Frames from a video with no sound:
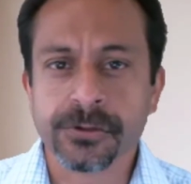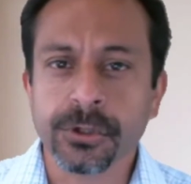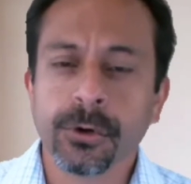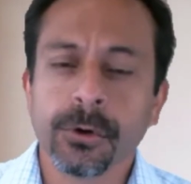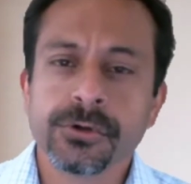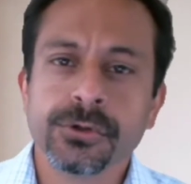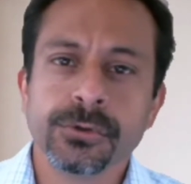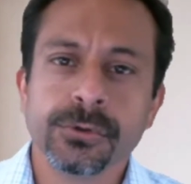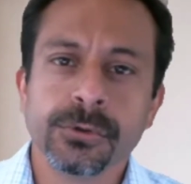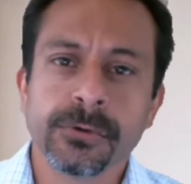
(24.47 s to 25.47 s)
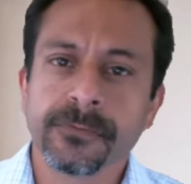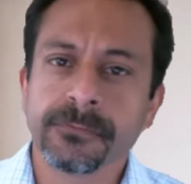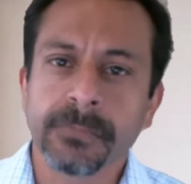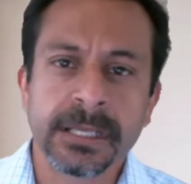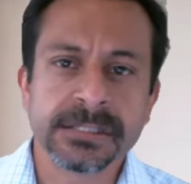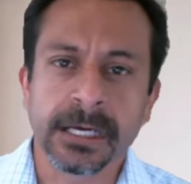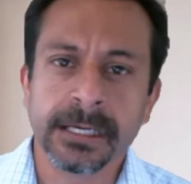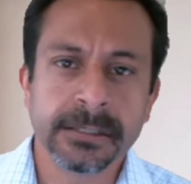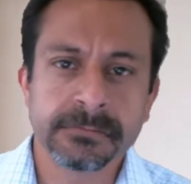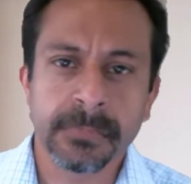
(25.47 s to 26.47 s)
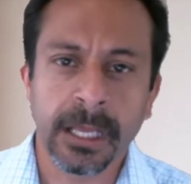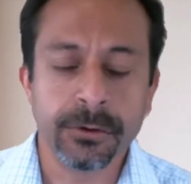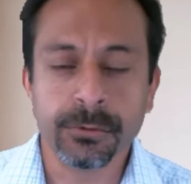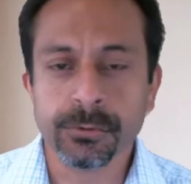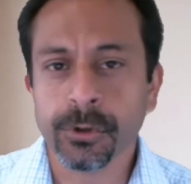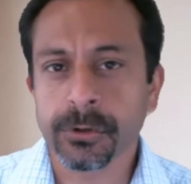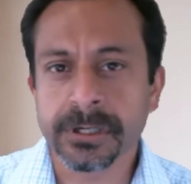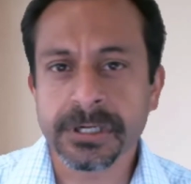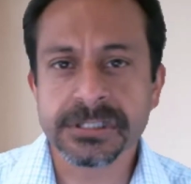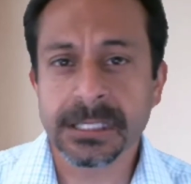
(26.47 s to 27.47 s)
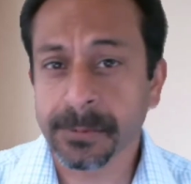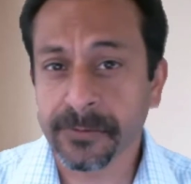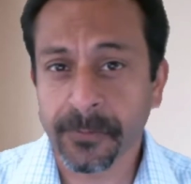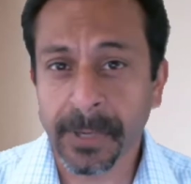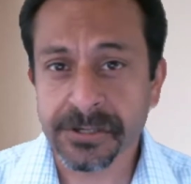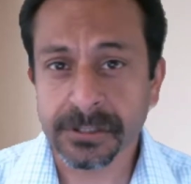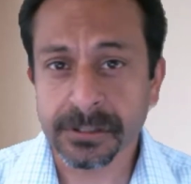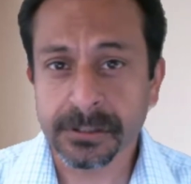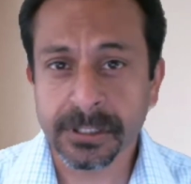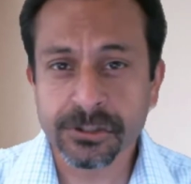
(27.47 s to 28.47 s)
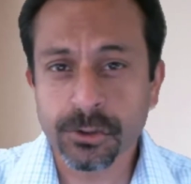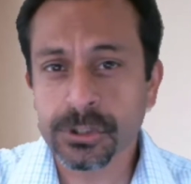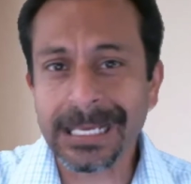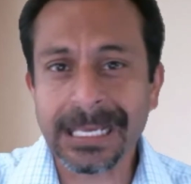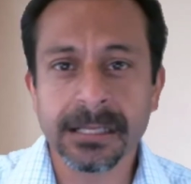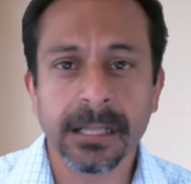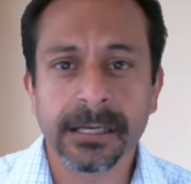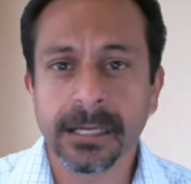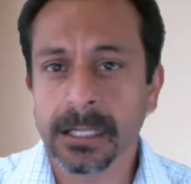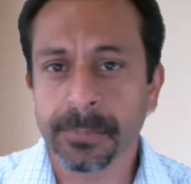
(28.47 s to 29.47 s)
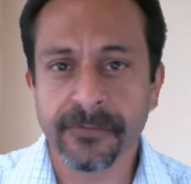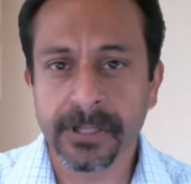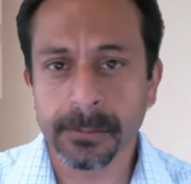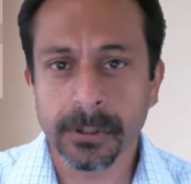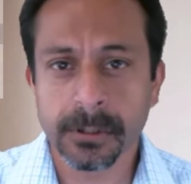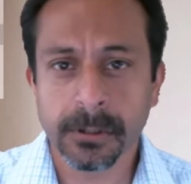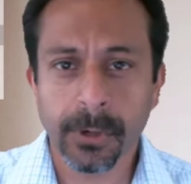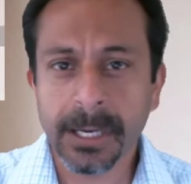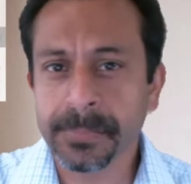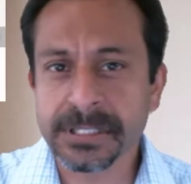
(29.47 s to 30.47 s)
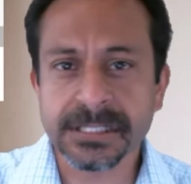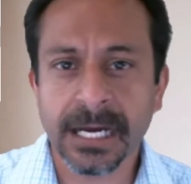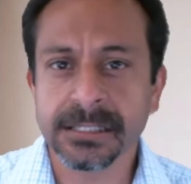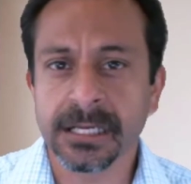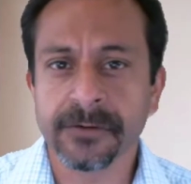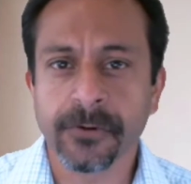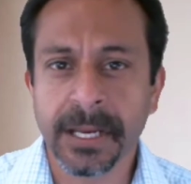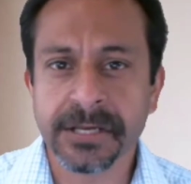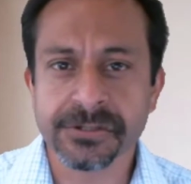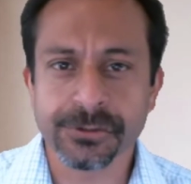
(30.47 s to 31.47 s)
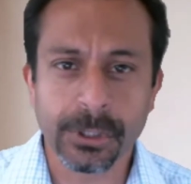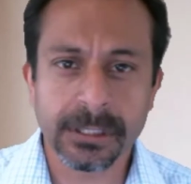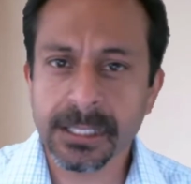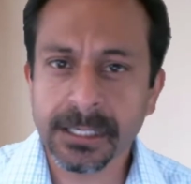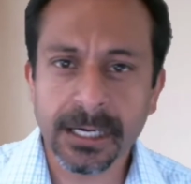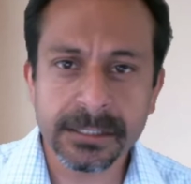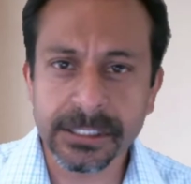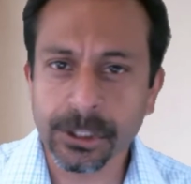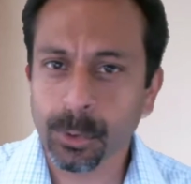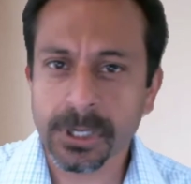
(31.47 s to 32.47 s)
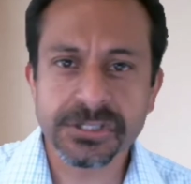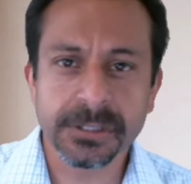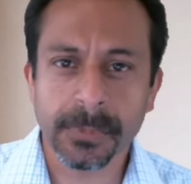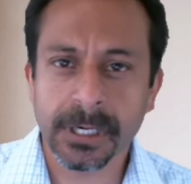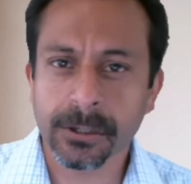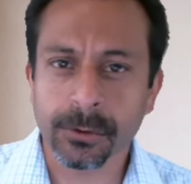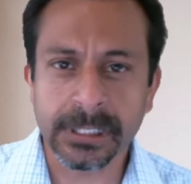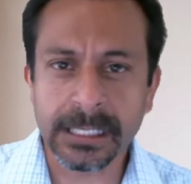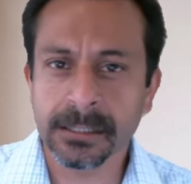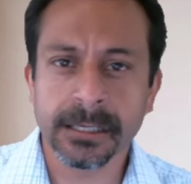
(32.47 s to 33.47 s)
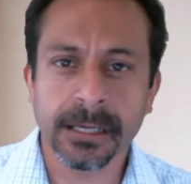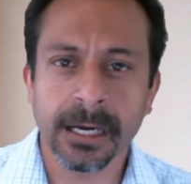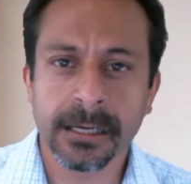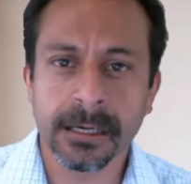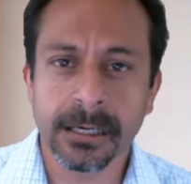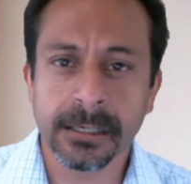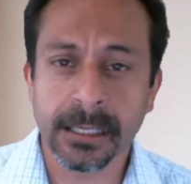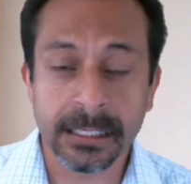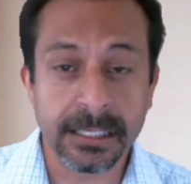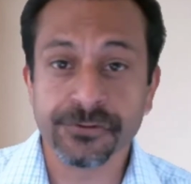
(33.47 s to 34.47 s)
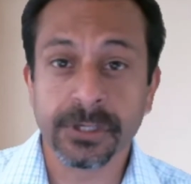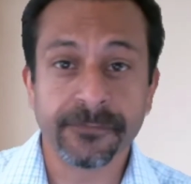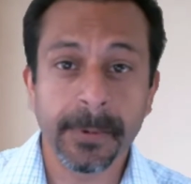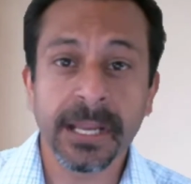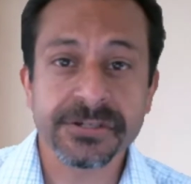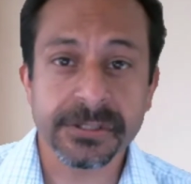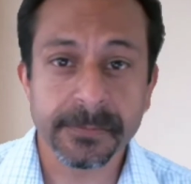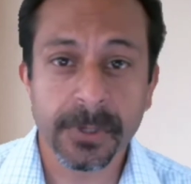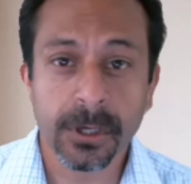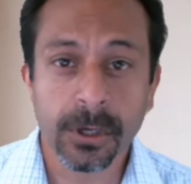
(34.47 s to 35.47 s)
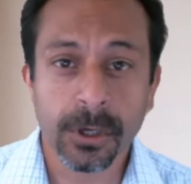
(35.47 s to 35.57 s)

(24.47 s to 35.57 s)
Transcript: So you go to a site and you don't understand some information, there's usually inline help available right beside that information. So you click on the question mark or the inline icon and gives you the information.